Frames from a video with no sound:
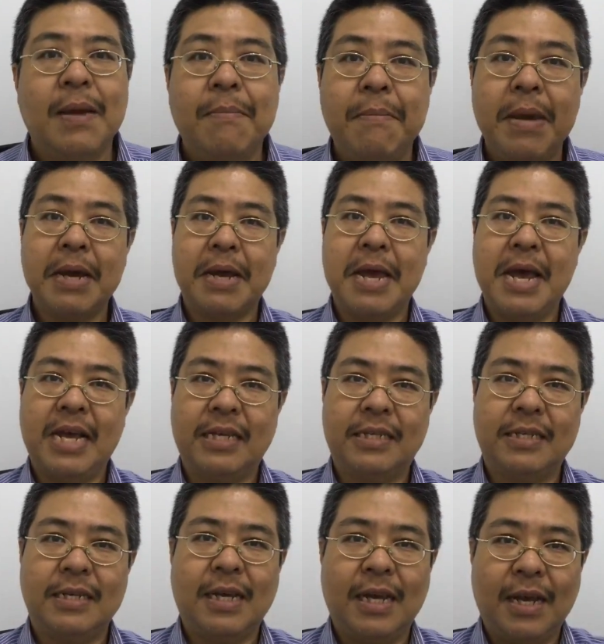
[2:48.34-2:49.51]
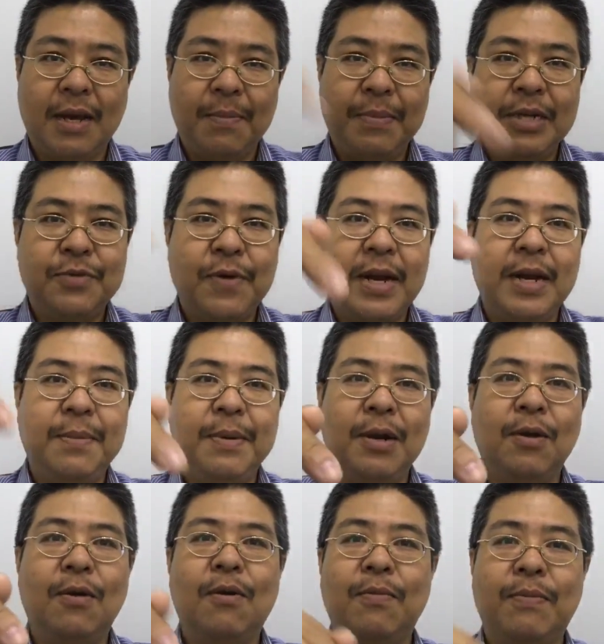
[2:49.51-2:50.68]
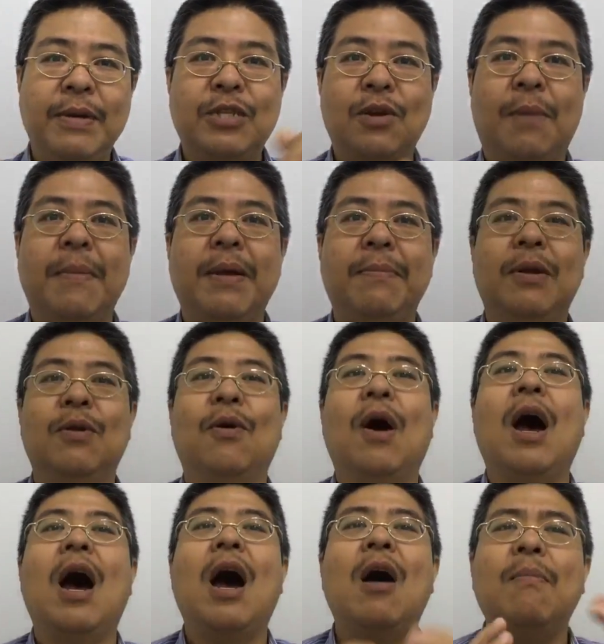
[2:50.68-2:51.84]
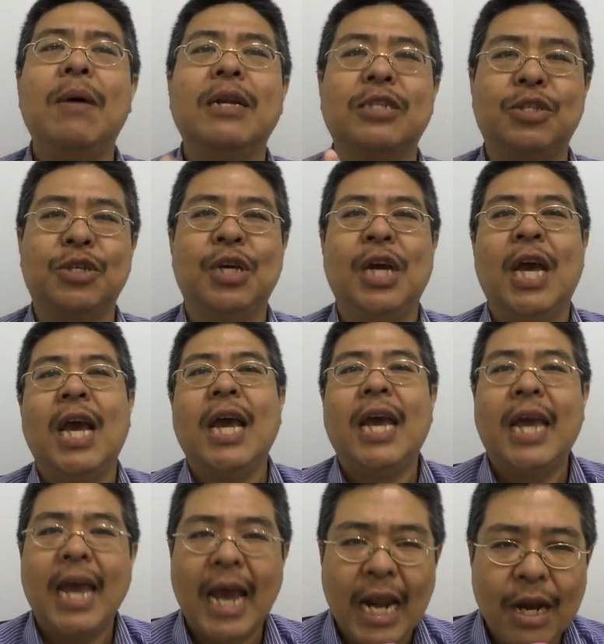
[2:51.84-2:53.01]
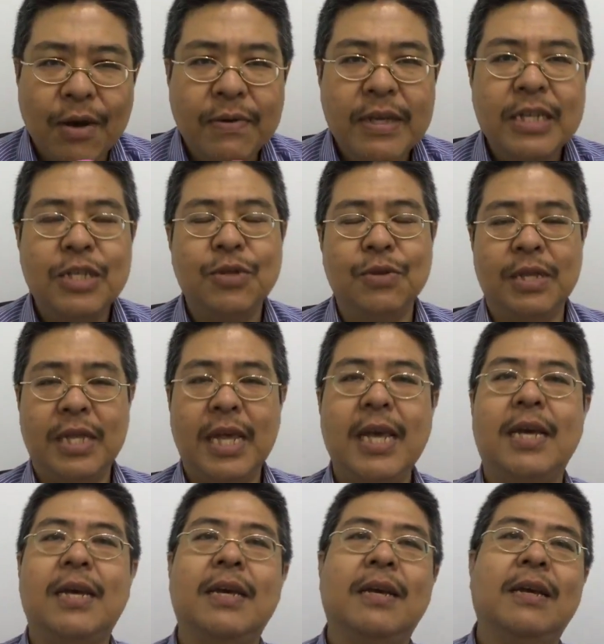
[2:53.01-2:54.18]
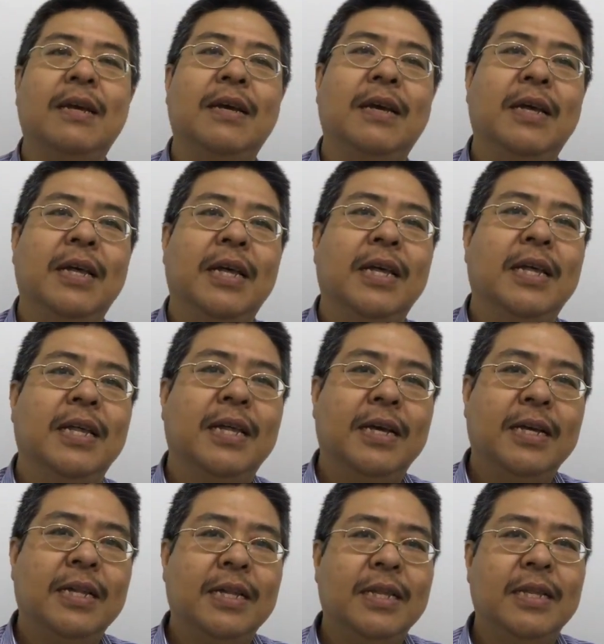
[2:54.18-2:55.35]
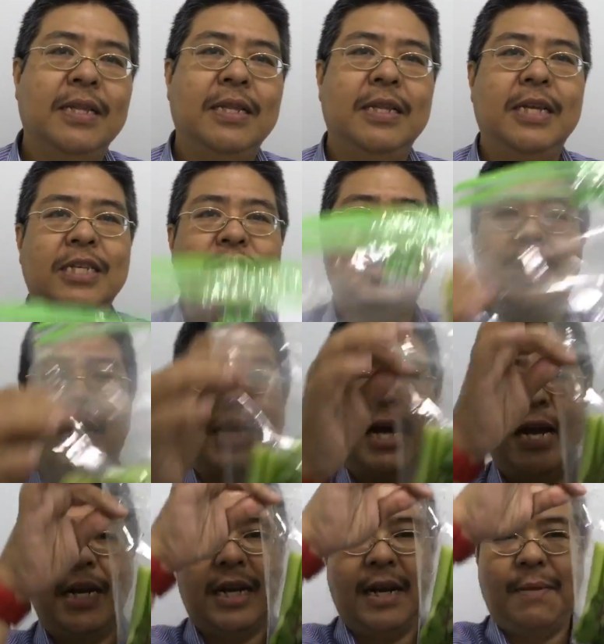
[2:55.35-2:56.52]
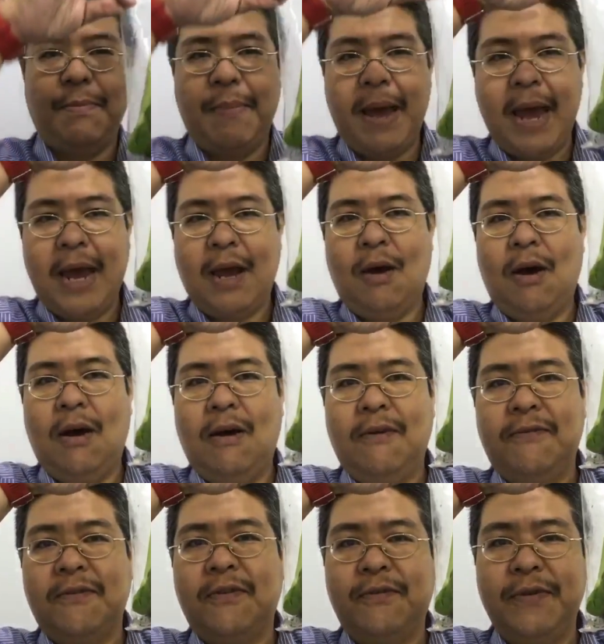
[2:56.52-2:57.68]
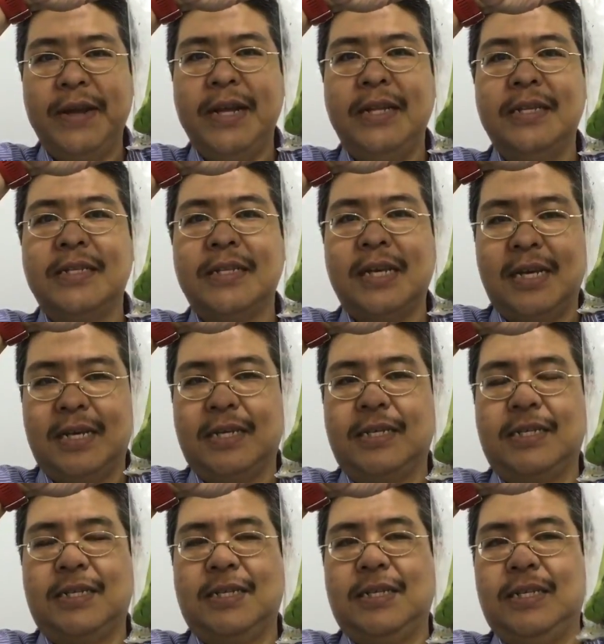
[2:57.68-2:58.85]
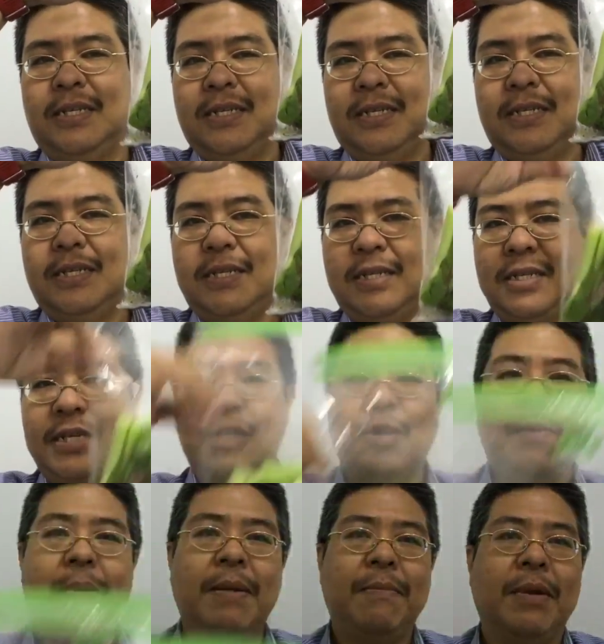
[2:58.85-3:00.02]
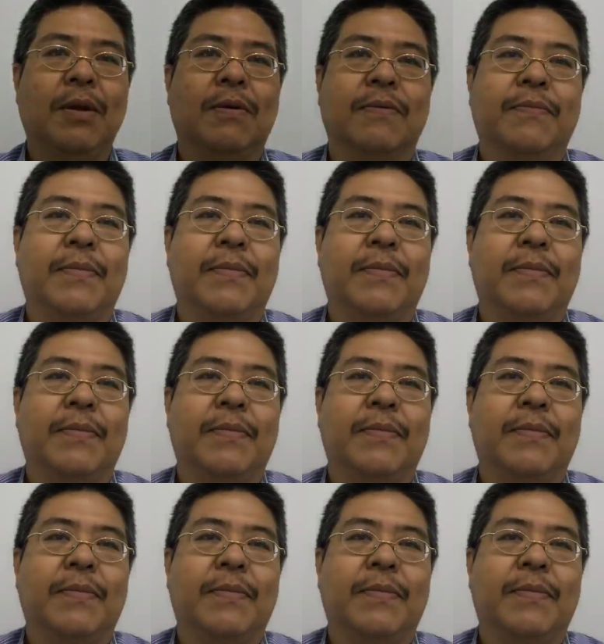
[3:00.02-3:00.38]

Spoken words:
Make a guess. Please write it below. Please comment below how much calories you think this gigantic bag of greens is. Just comment below.